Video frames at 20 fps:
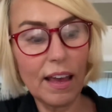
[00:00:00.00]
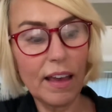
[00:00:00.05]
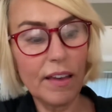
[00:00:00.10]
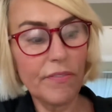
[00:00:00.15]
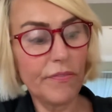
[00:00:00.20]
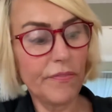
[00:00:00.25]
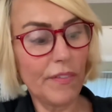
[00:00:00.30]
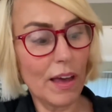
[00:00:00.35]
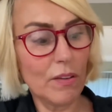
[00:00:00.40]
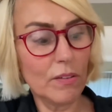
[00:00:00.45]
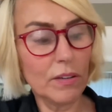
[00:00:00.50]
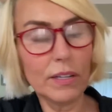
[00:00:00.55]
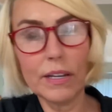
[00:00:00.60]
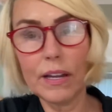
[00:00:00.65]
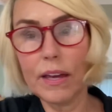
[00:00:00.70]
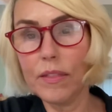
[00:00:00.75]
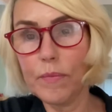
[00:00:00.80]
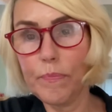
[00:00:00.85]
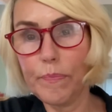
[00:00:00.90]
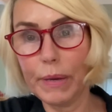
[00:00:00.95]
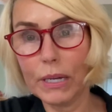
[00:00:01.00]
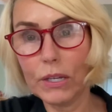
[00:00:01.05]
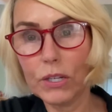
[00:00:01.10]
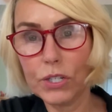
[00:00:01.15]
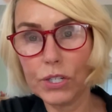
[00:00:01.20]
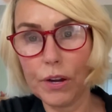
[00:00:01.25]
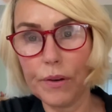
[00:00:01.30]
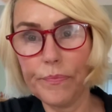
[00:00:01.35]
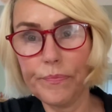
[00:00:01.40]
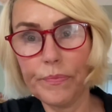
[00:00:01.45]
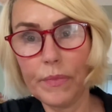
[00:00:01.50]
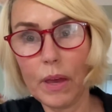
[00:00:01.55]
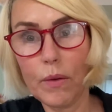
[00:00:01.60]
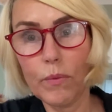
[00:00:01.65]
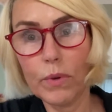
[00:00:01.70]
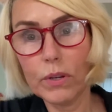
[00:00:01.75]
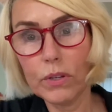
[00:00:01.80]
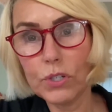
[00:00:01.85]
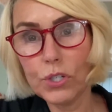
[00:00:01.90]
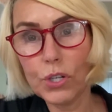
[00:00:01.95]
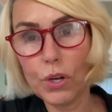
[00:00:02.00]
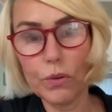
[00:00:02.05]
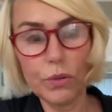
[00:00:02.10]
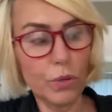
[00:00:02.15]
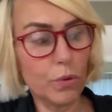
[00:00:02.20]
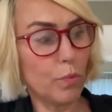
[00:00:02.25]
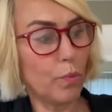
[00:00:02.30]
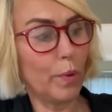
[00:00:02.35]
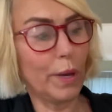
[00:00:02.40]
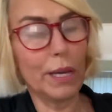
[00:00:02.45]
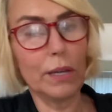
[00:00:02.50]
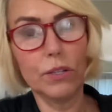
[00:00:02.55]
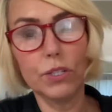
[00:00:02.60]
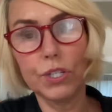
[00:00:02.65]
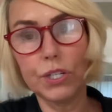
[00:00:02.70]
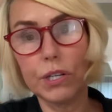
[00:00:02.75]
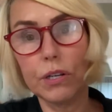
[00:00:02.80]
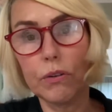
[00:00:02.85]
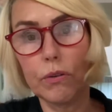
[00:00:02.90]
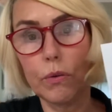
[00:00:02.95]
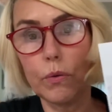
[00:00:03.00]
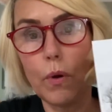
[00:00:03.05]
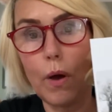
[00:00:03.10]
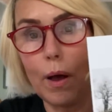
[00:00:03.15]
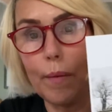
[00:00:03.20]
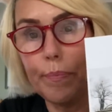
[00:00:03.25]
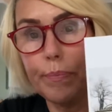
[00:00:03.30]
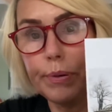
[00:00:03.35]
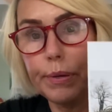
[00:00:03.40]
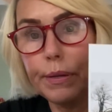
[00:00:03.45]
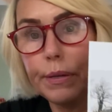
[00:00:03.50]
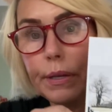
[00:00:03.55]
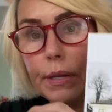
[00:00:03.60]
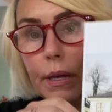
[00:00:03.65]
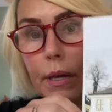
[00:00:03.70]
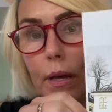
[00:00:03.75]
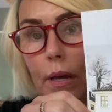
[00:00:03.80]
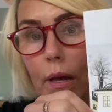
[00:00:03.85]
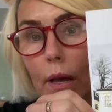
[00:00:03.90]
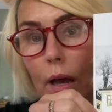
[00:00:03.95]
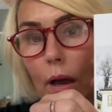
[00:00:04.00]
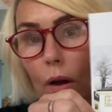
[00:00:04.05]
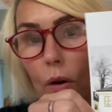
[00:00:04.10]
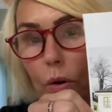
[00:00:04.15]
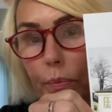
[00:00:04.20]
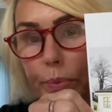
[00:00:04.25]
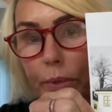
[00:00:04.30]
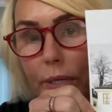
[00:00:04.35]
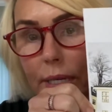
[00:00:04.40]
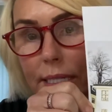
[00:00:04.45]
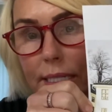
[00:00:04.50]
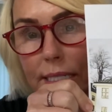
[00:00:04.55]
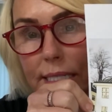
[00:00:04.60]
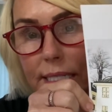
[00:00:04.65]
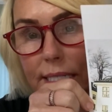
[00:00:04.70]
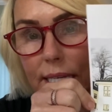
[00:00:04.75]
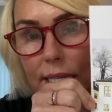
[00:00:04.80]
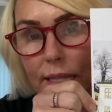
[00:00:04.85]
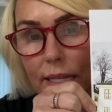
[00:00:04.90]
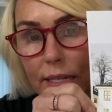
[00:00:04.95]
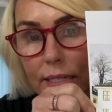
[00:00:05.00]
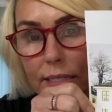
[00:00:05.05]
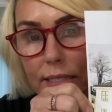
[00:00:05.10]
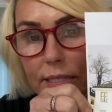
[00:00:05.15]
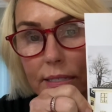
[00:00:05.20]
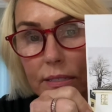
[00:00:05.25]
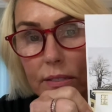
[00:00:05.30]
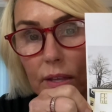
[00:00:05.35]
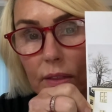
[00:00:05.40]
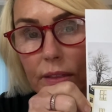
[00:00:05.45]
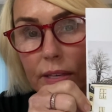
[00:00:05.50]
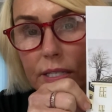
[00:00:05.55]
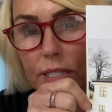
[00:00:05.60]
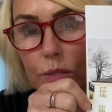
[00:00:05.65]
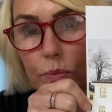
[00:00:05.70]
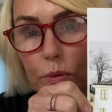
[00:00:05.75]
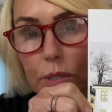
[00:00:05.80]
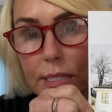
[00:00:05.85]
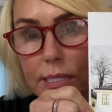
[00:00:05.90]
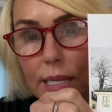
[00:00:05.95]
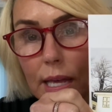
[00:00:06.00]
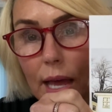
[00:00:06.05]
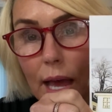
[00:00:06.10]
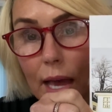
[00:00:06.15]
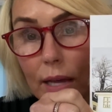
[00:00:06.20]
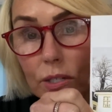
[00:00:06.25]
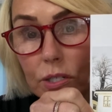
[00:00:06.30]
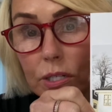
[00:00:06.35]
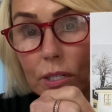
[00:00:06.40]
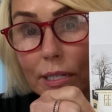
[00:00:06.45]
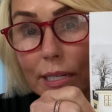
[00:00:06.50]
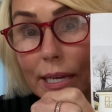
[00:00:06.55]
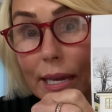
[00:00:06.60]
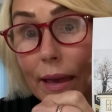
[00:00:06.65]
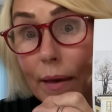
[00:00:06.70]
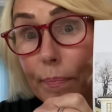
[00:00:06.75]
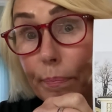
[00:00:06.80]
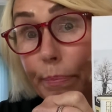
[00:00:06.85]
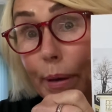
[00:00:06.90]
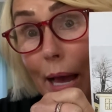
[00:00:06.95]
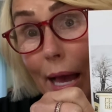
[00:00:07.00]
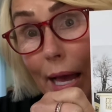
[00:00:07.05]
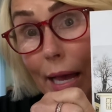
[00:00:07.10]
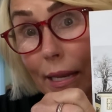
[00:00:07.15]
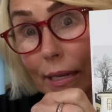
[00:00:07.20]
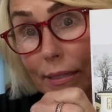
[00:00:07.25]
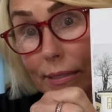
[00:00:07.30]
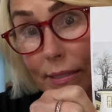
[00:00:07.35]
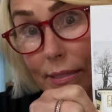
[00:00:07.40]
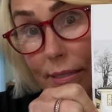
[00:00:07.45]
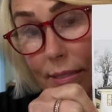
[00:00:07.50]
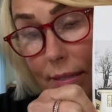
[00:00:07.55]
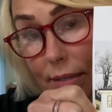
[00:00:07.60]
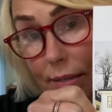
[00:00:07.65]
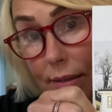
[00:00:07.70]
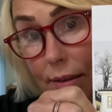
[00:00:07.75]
I found another picture. I want to show you where she grew up. I hope you can see this. So this was actually a palace.